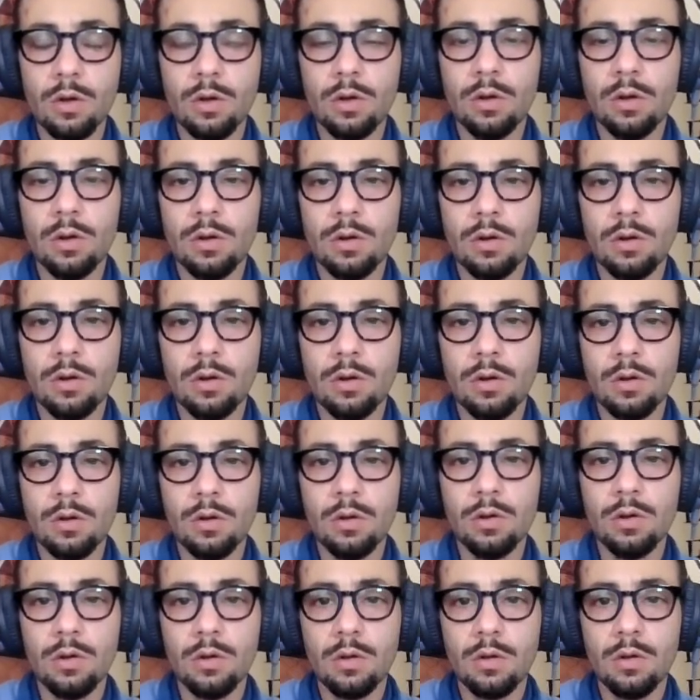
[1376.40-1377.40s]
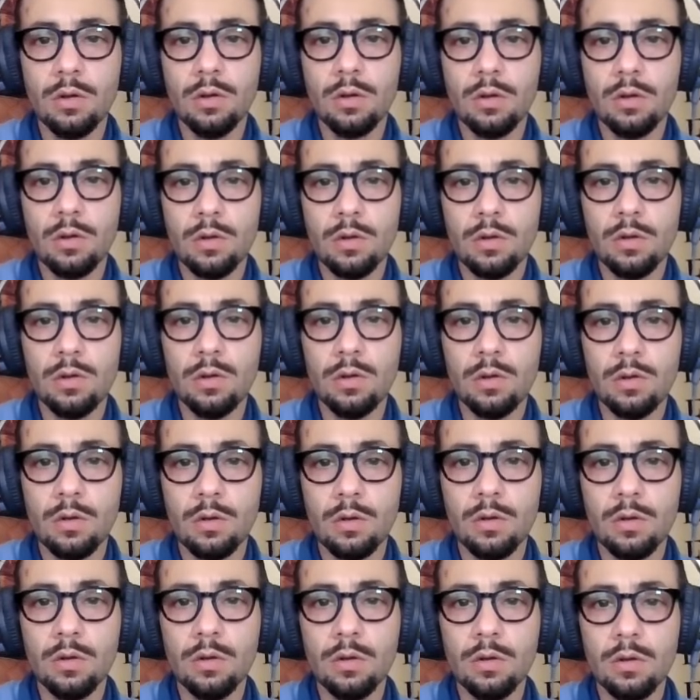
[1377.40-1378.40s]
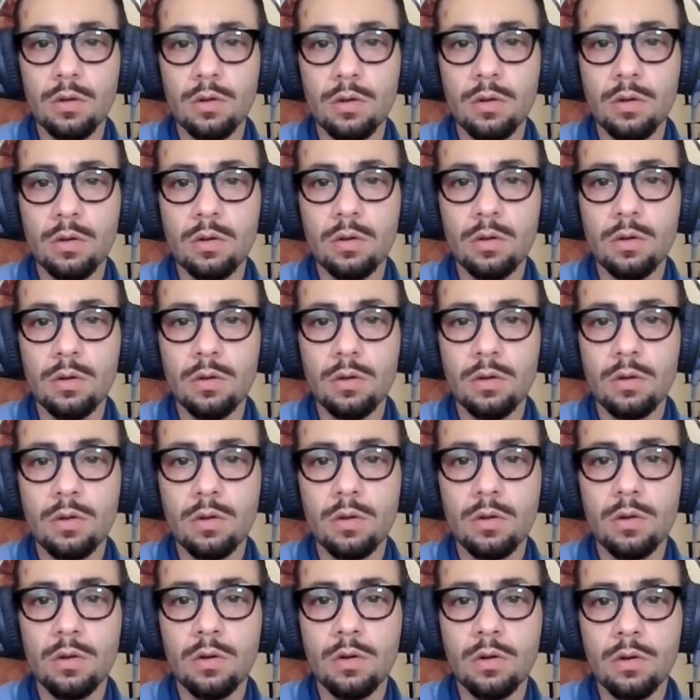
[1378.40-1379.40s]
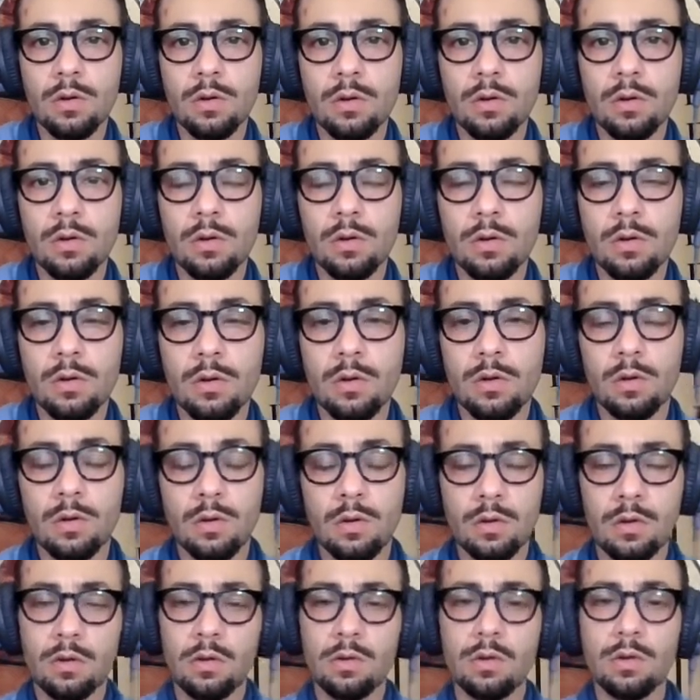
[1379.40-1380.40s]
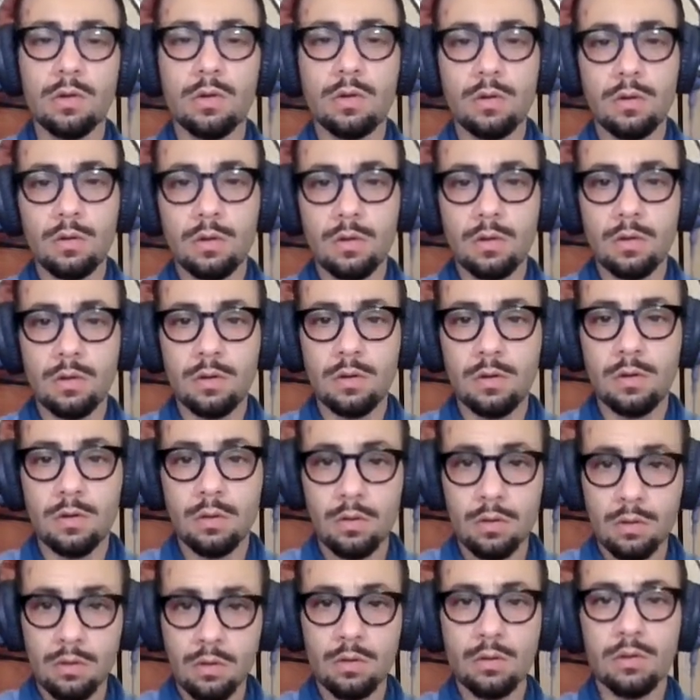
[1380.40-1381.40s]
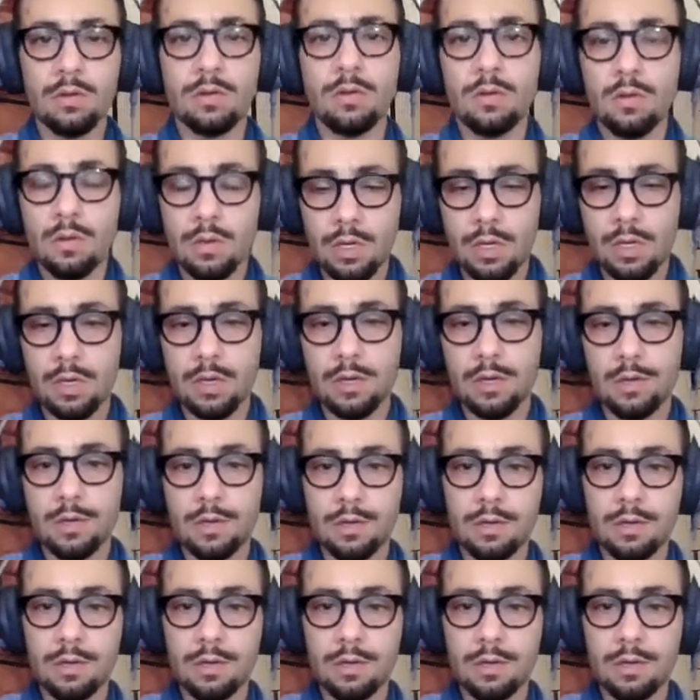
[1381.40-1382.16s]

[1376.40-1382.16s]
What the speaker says: The person shown says nothing.